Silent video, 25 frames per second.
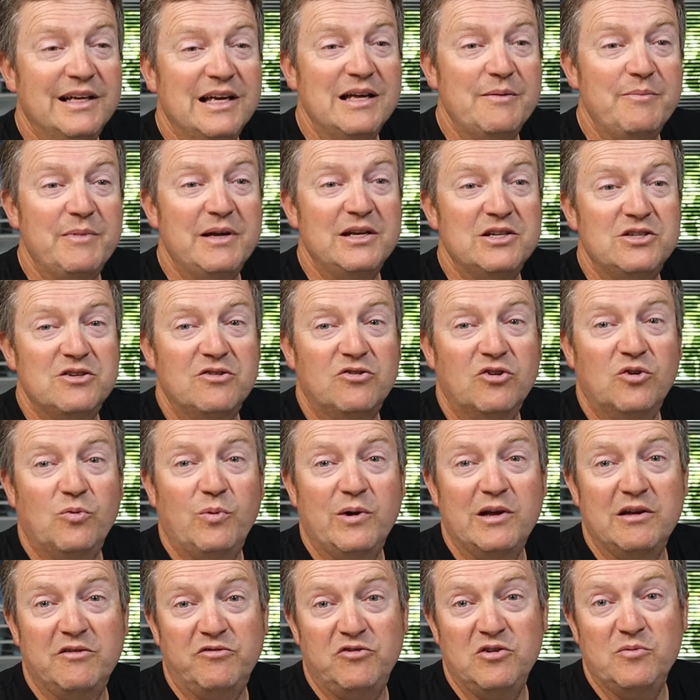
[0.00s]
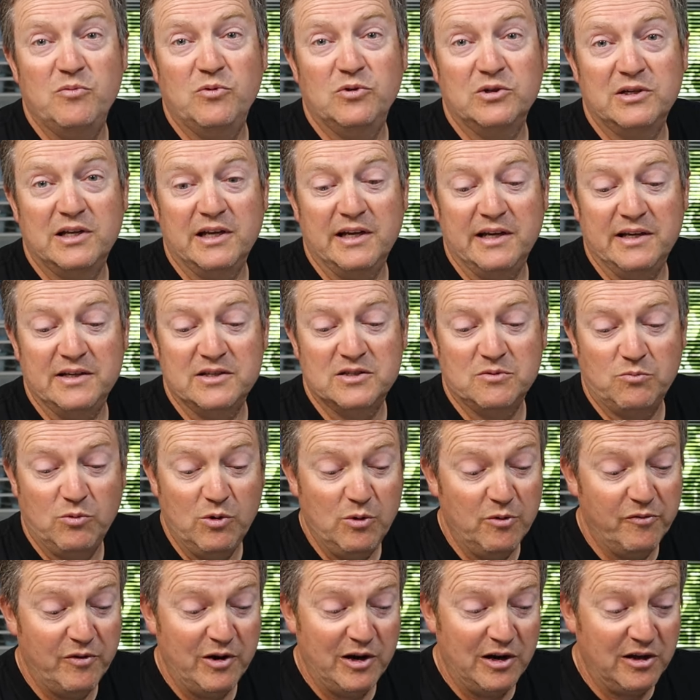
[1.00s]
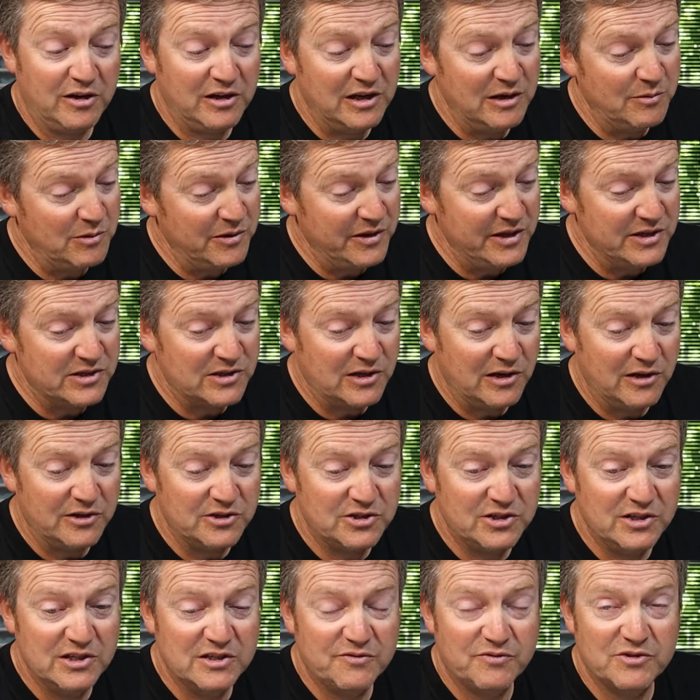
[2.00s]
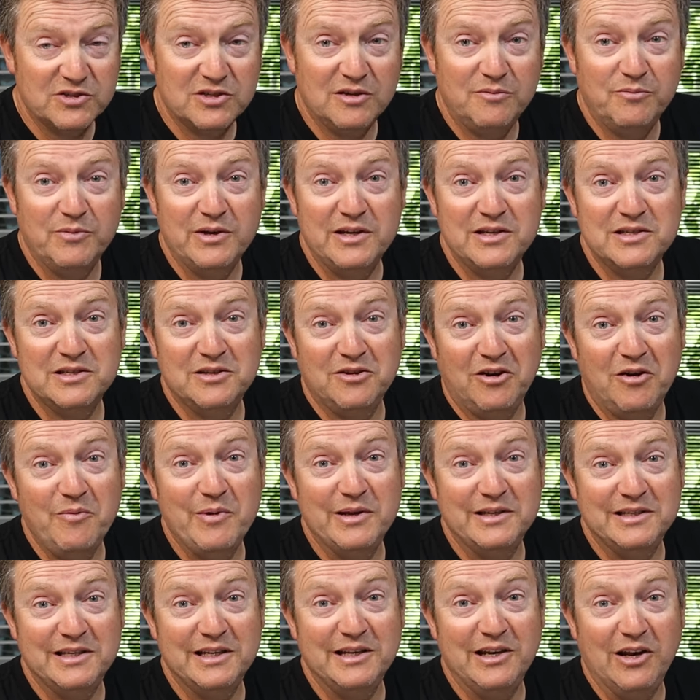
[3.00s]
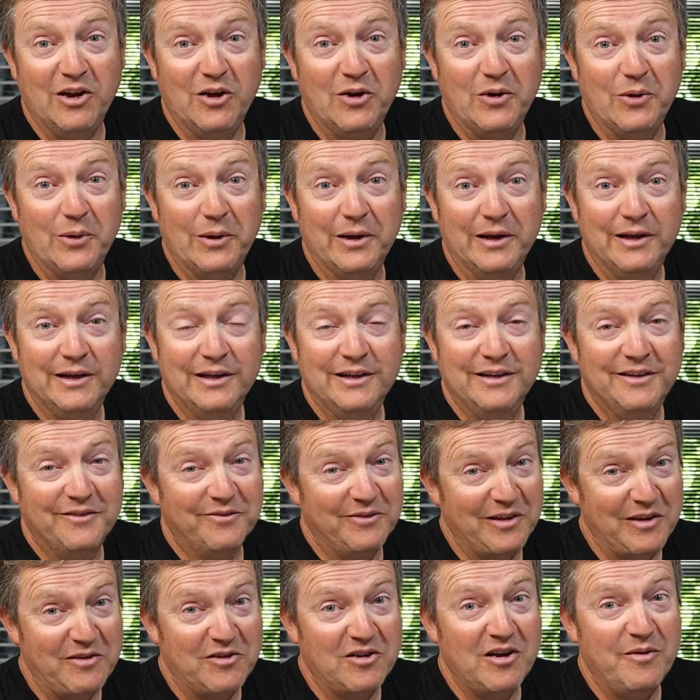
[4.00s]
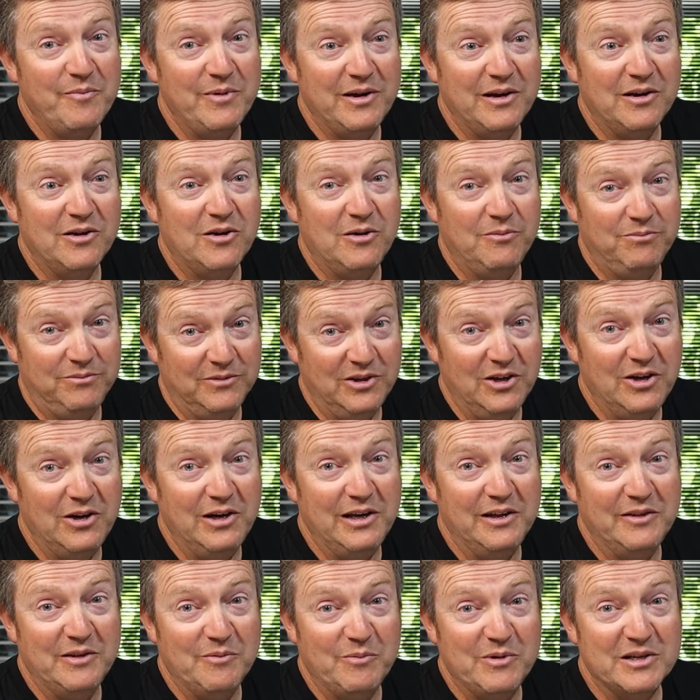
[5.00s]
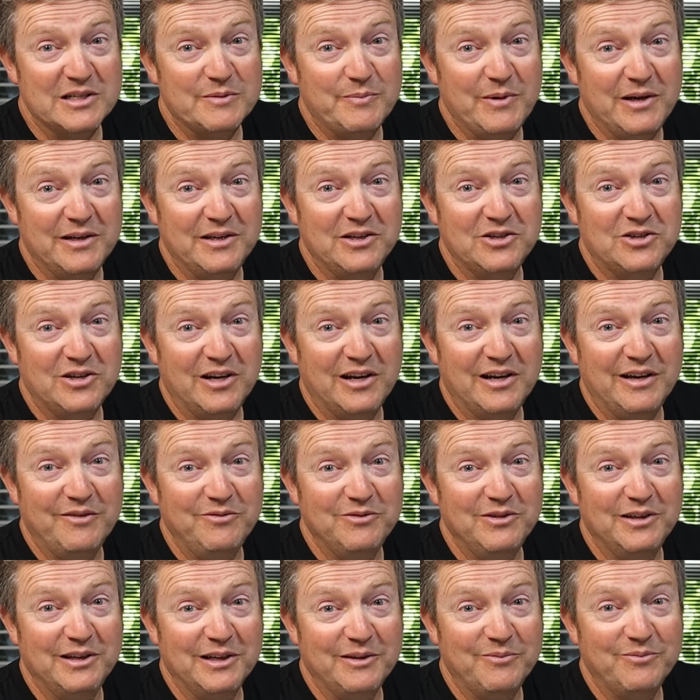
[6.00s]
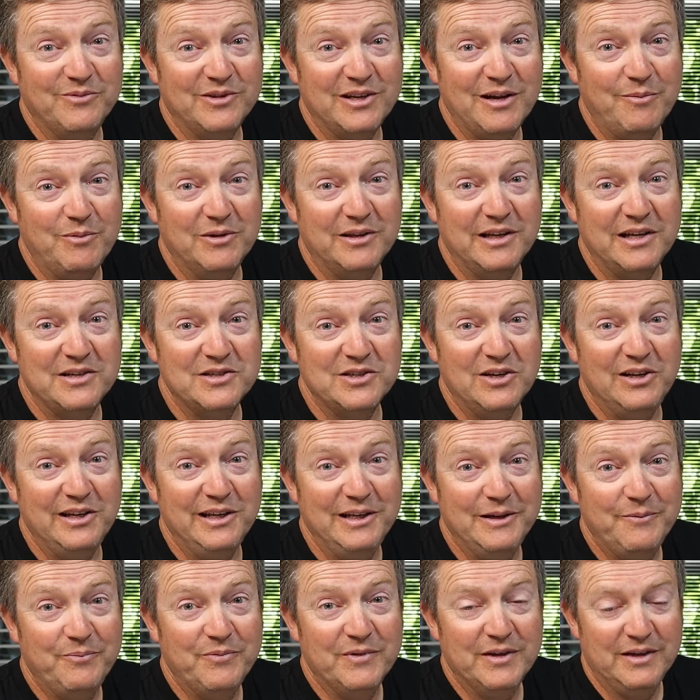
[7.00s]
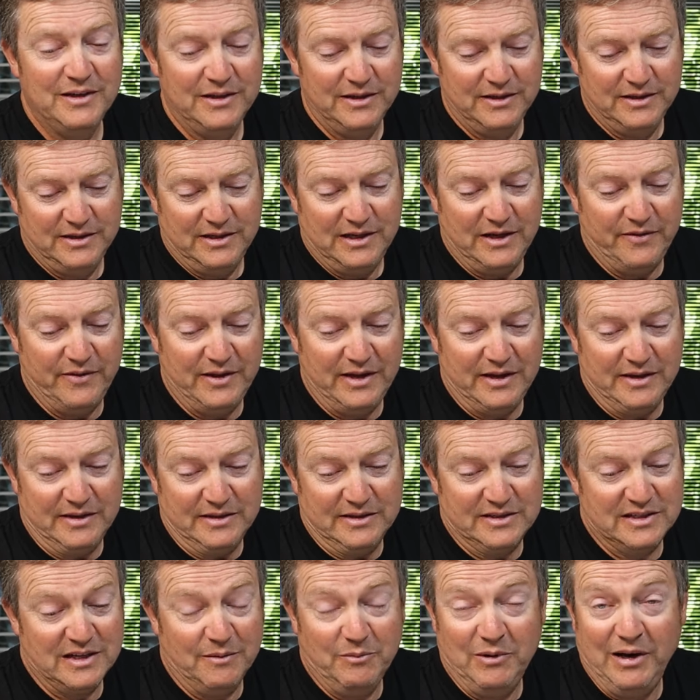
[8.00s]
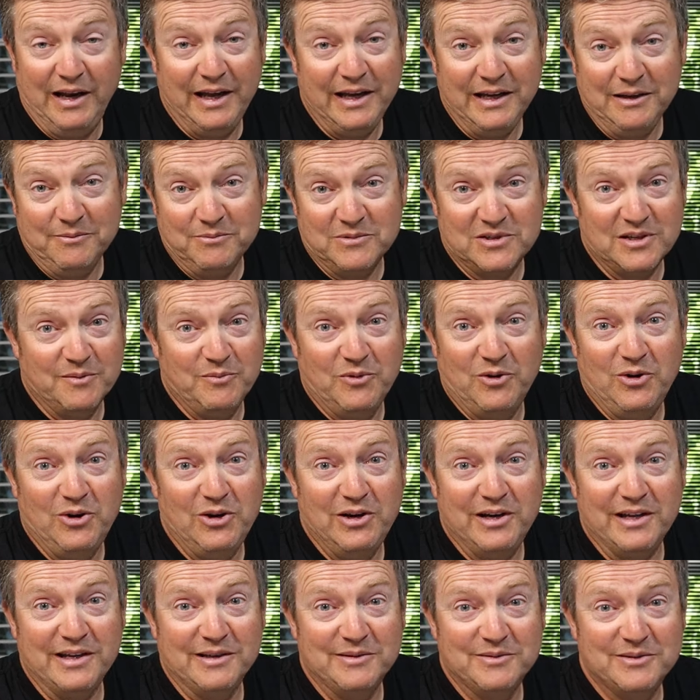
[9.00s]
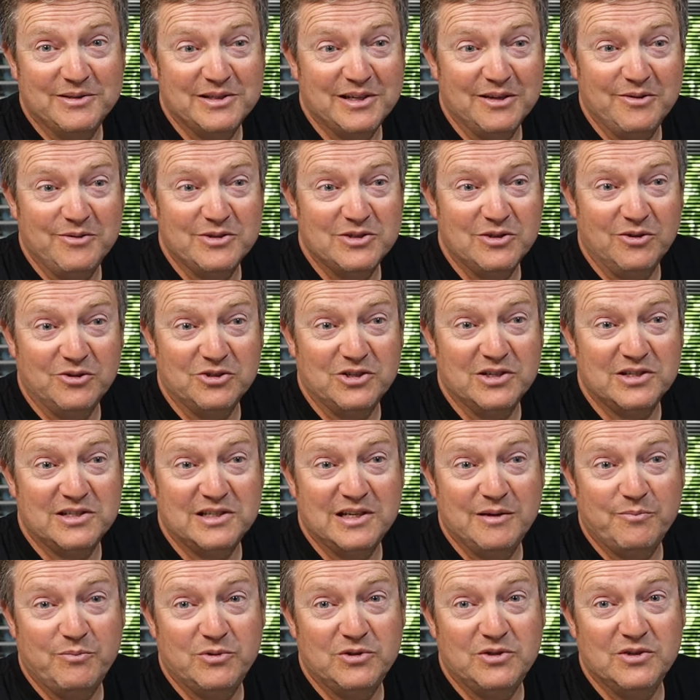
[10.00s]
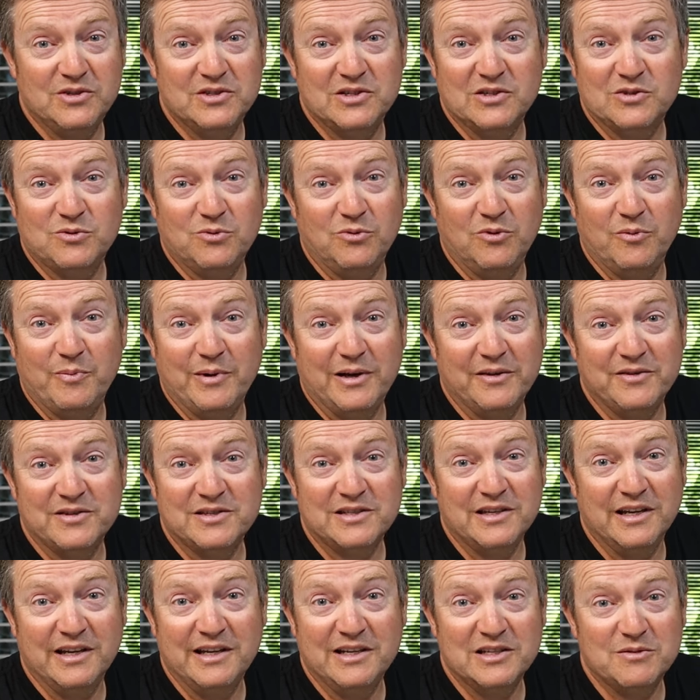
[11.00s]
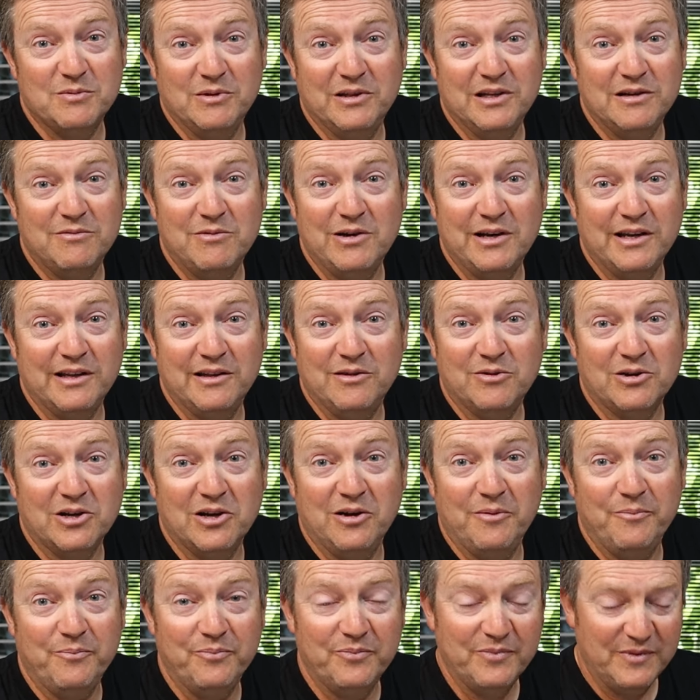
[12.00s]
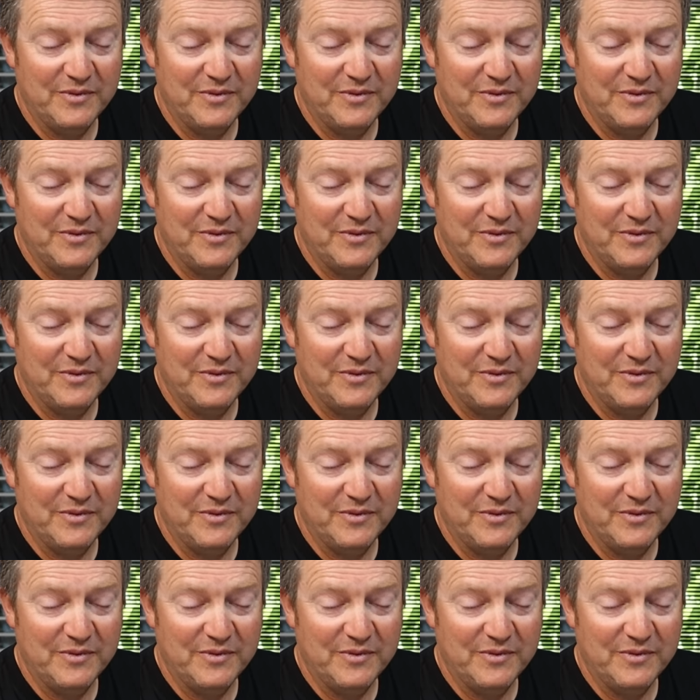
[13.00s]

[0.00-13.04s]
it means you've got to wait a few more days. We were very lucky with these clutches. For some reason I went in low, they come in earlier than we expected, Jared, haven't they? A couple of days early. And then some are late, some are early. So it's not just temperatures, it's all about the snakes. When they're ready, they'll come.